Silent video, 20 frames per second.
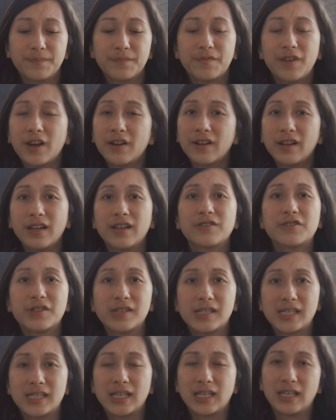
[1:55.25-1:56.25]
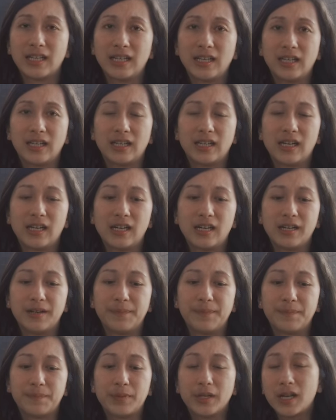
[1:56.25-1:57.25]
very interested
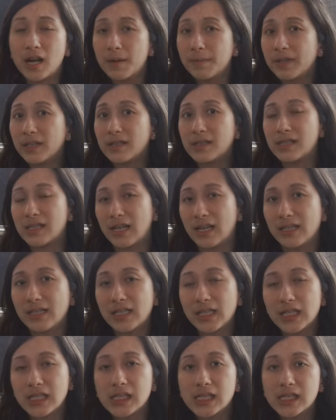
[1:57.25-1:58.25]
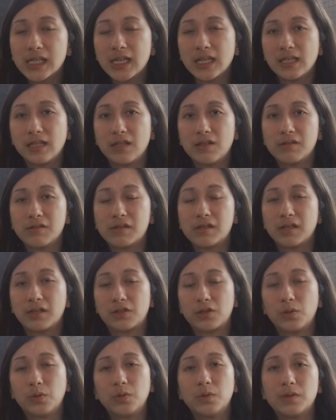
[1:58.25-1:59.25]
in becoming a scientist and use the
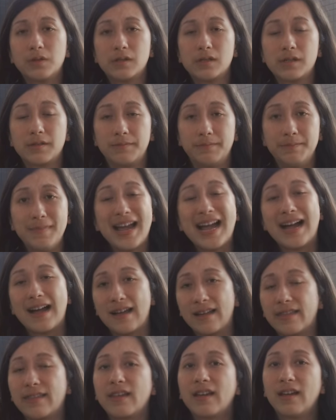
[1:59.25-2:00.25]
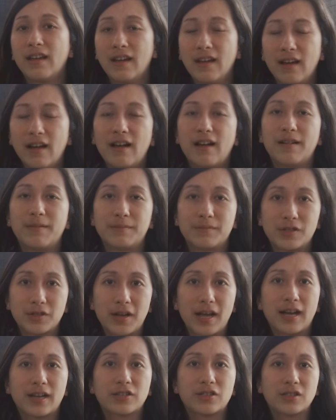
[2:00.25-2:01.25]
tools of math to
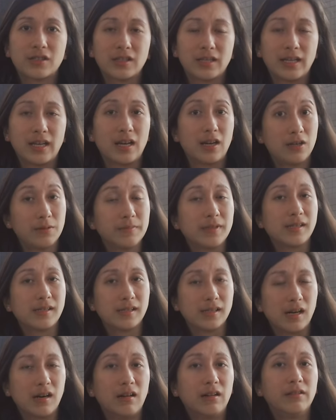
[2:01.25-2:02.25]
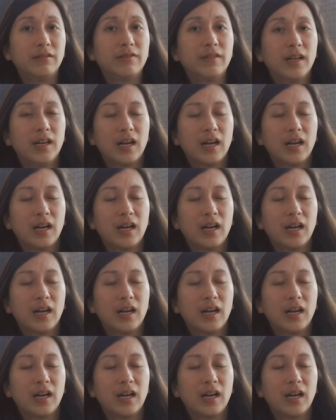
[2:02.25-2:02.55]
actually help me solve